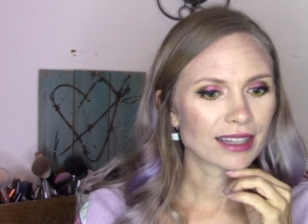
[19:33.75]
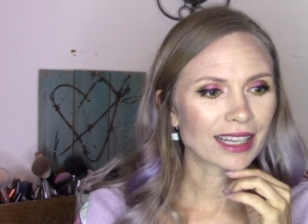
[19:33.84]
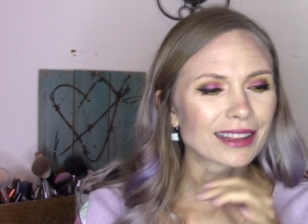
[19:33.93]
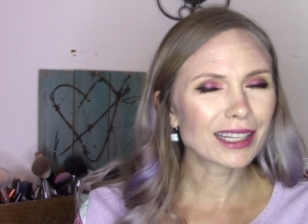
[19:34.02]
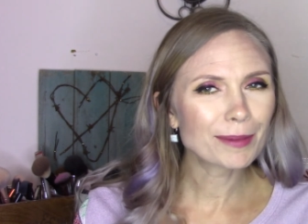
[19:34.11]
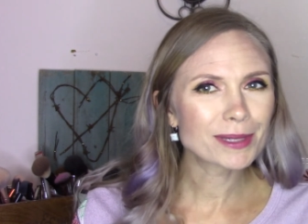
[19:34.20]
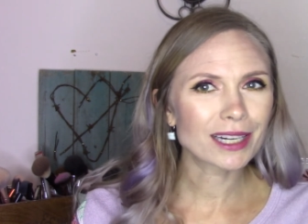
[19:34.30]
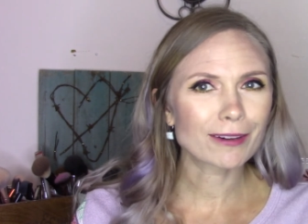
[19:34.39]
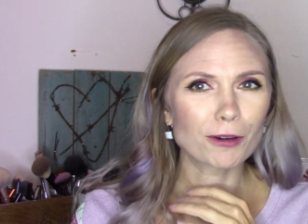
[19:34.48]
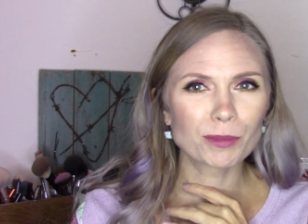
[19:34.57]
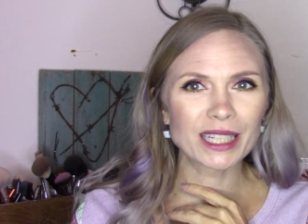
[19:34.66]
Like
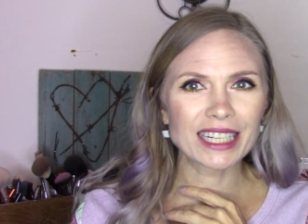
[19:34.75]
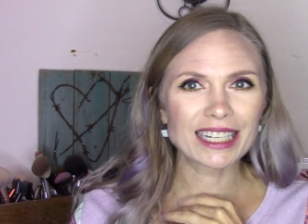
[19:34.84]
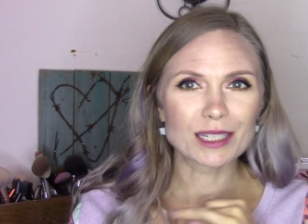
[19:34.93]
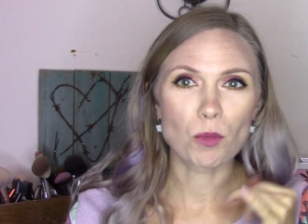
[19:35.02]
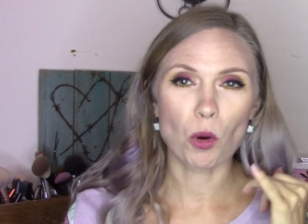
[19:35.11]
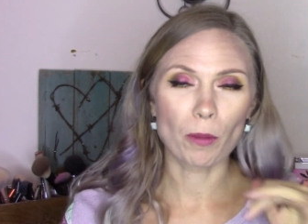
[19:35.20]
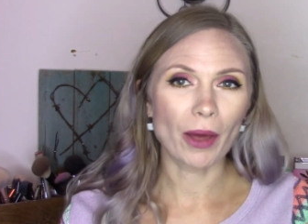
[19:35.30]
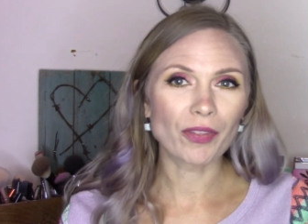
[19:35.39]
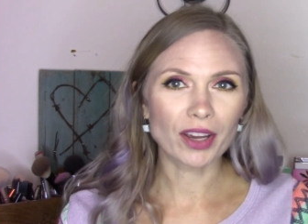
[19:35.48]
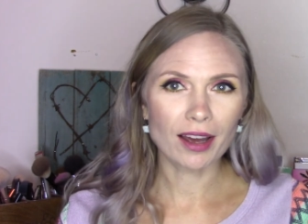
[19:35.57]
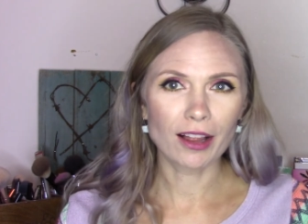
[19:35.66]
lipstick for me is more
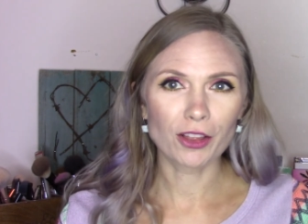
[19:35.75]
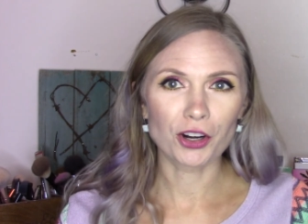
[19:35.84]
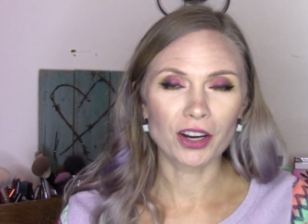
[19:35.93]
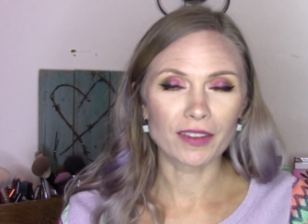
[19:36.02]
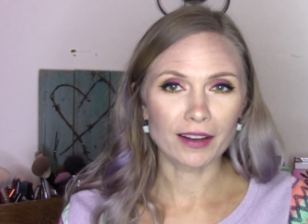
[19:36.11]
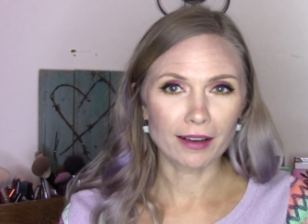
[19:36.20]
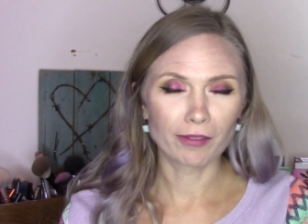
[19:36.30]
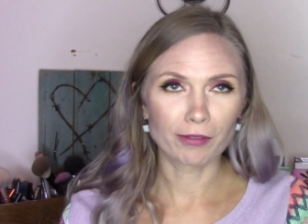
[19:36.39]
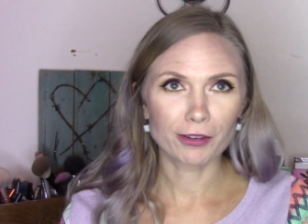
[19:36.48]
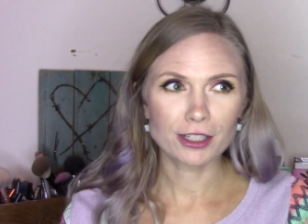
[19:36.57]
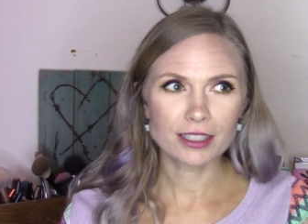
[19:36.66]
about the color and the
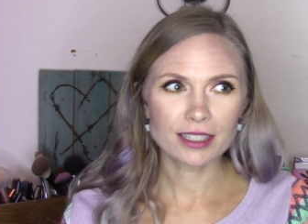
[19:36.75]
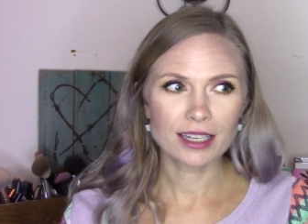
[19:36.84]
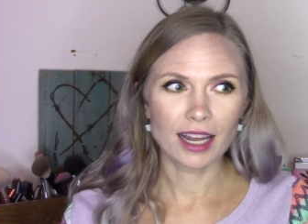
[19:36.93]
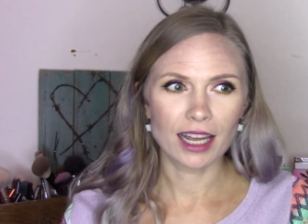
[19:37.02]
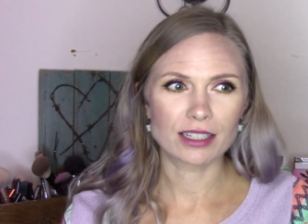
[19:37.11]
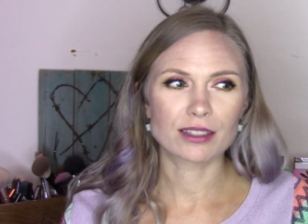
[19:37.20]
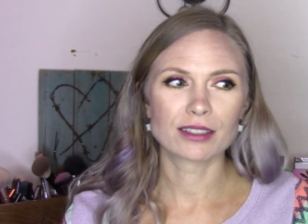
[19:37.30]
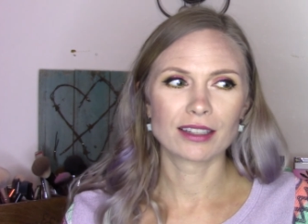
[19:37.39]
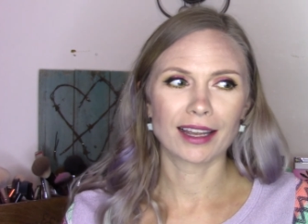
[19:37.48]
comfort as